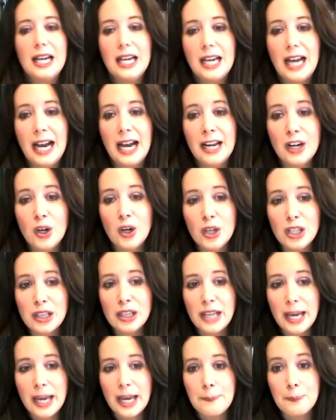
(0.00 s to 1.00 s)
I know you
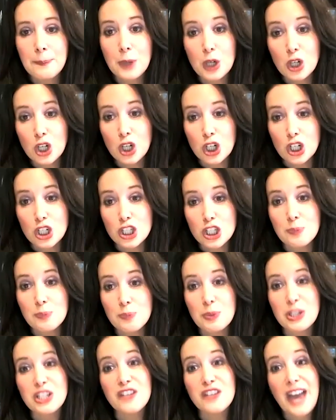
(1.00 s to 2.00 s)
like burgers,
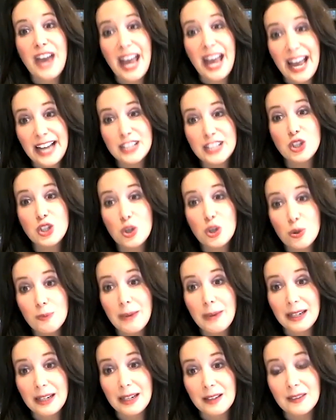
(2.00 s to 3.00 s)
but you've had too
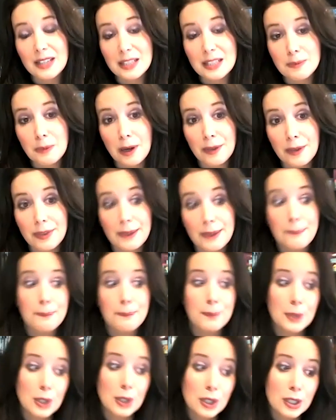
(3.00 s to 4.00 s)
many this month, and
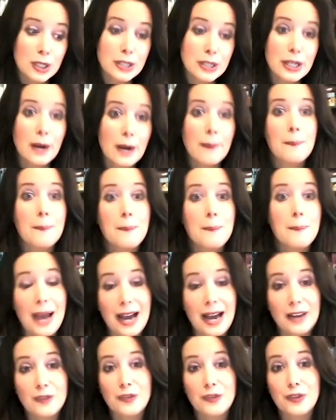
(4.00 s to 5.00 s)
burgers are
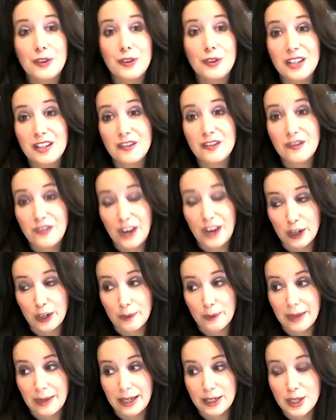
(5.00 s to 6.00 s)
bad for the
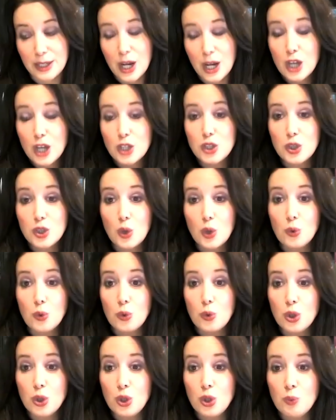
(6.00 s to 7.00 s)
environment.
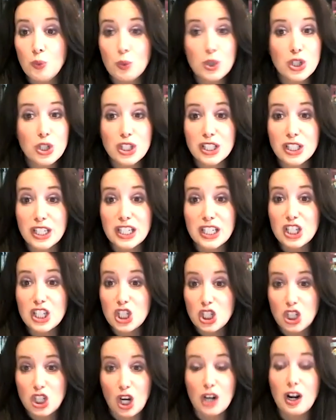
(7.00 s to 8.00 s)
So we're just going to
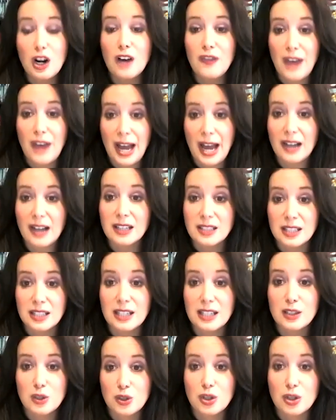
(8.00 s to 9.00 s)
shut off
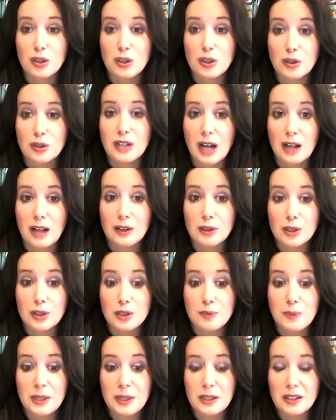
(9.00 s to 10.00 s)
access to your
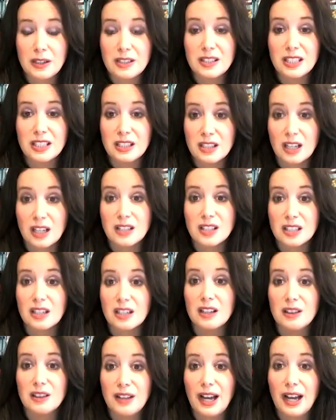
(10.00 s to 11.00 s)
dollars because it doesn't
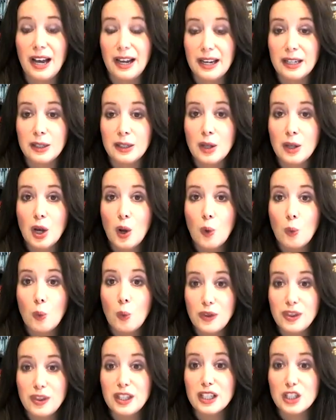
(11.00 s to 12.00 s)
align
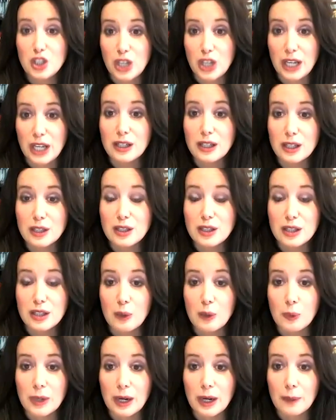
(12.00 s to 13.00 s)
with the agendas
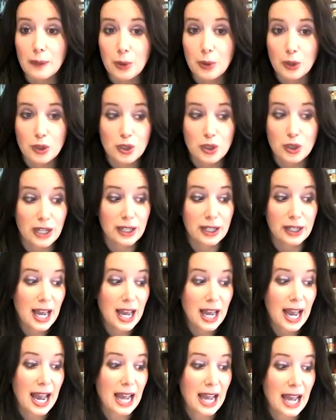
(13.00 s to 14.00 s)
that we are pushing.
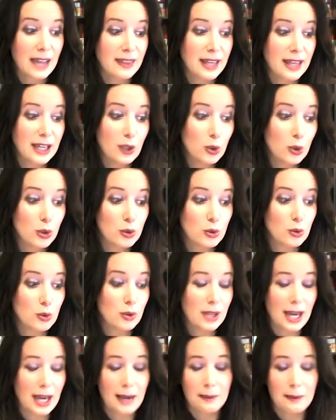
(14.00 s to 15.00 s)
And they could do
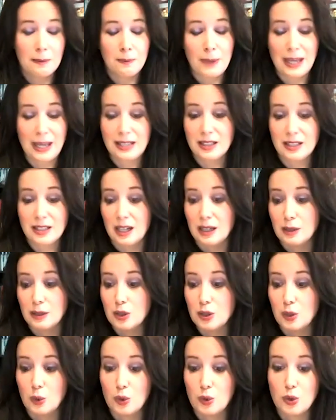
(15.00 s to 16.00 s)
that based on
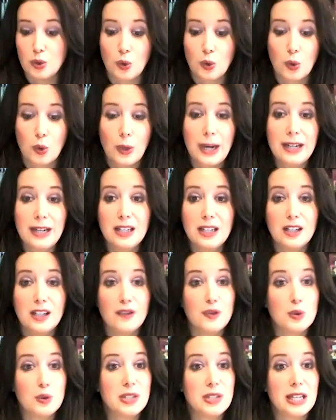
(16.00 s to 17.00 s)
social credit.
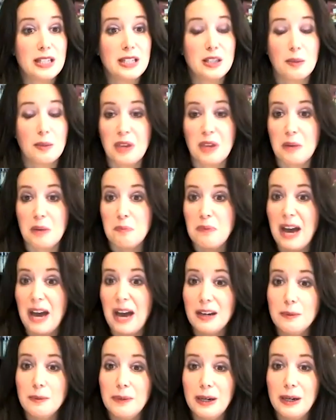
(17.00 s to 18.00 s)
If you say something
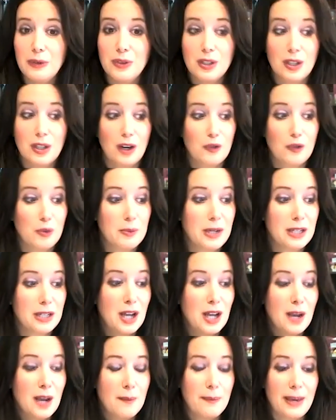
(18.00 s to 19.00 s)
bad about the
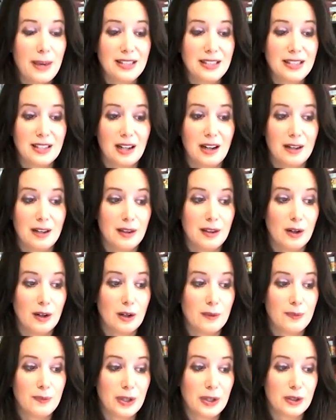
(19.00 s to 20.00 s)
government based on
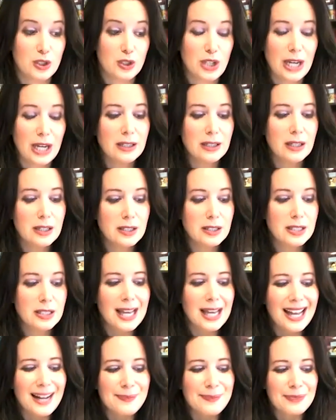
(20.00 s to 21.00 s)
their agendas.
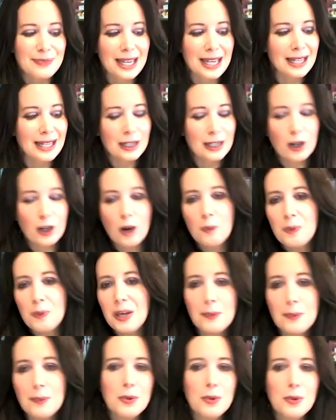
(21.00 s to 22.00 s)
And I know
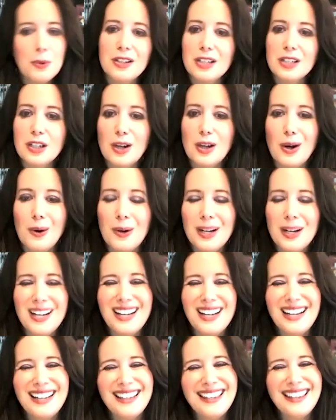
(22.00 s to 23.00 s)
people are going to go,
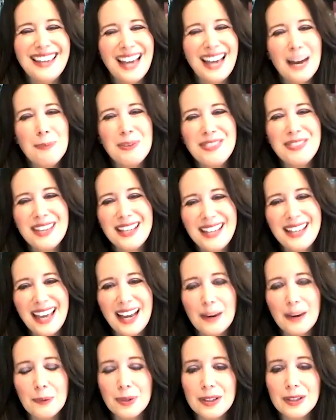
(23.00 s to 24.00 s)
yeah, but they
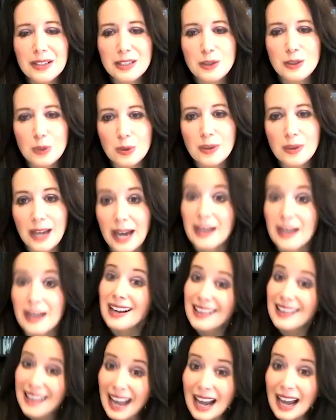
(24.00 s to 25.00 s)
can't really do that.
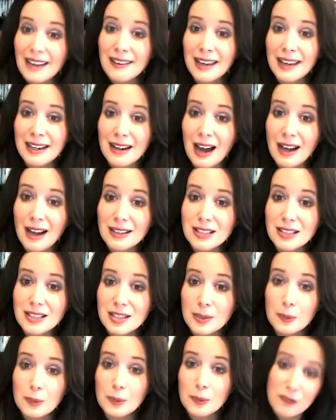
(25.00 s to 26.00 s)
Can they
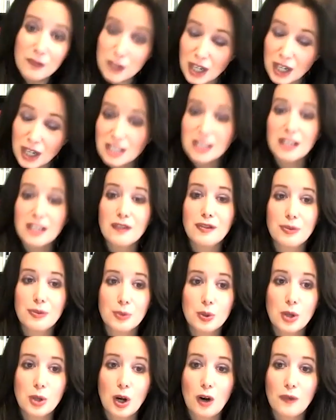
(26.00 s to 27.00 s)
not? We've just lived
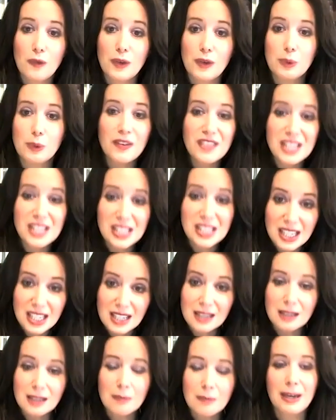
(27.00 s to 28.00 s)
through COVID. We've
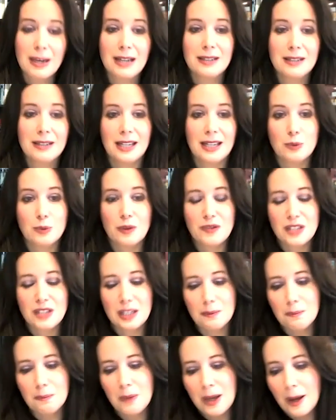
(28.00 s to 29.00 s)
seen the mandates. We've
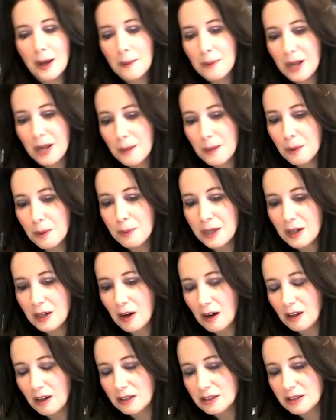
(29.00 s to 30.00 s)
seen people be
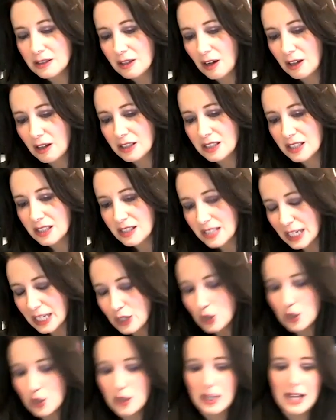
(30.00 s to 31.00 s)
called
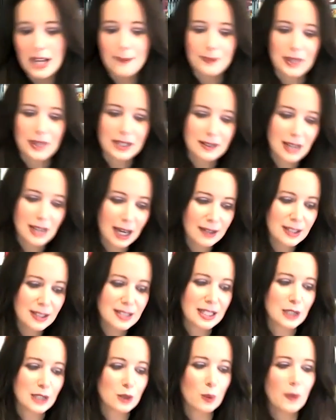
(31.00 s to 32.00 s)
essential and
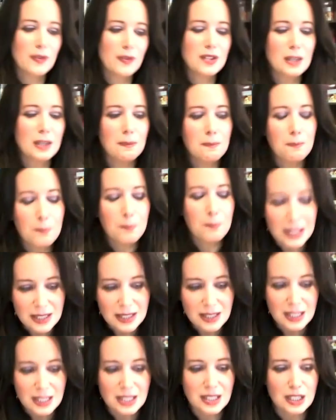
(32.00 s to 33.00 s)
non-essential. We've seen
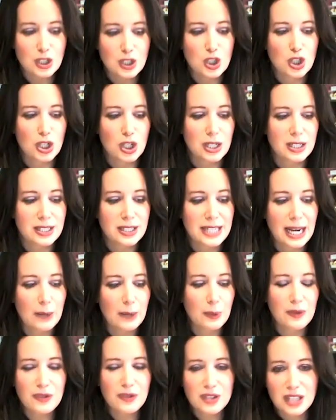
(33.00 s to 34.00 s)
businesses shut
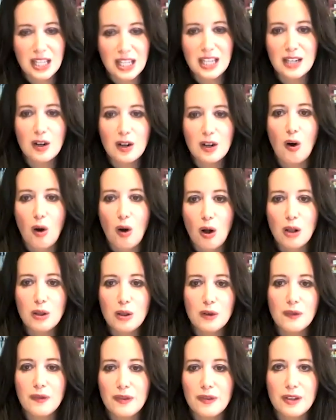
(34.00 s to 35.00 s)
down. We've seen all
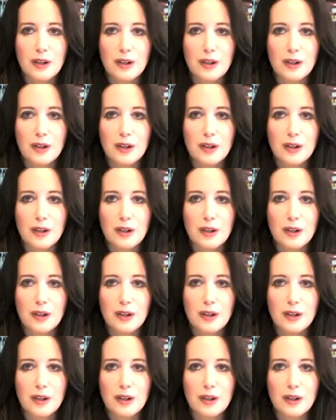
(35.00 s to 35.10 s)
of,